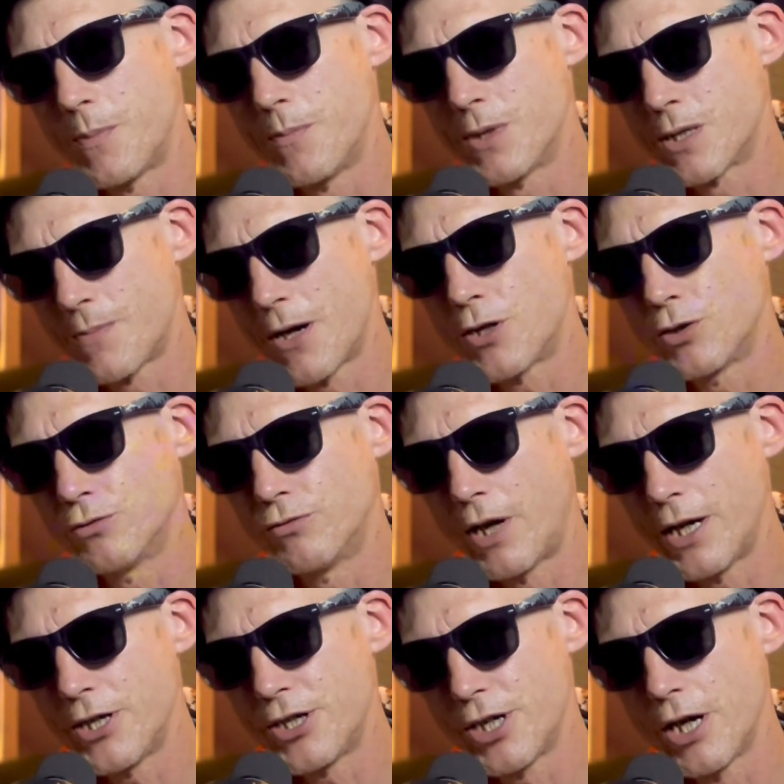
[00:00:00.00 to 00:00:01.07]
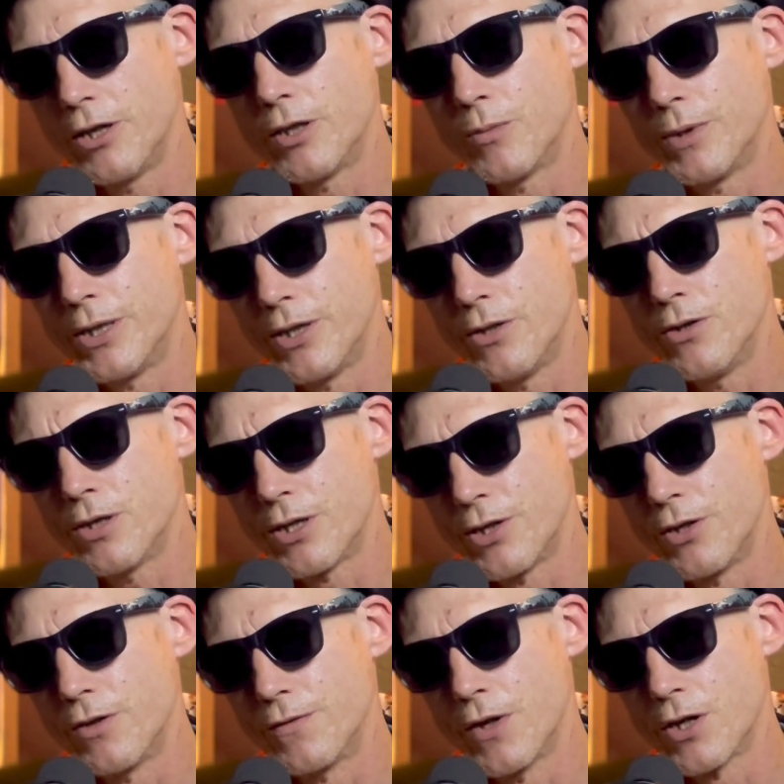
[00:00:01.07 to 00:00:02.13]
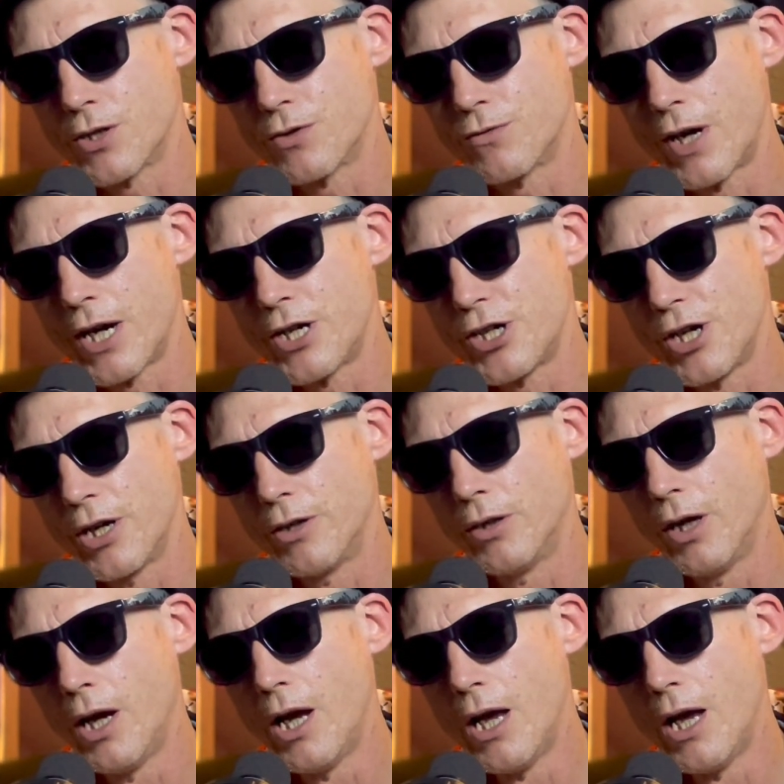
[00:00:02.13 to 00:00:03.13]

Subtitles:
special ratio that we use, a universal ratio,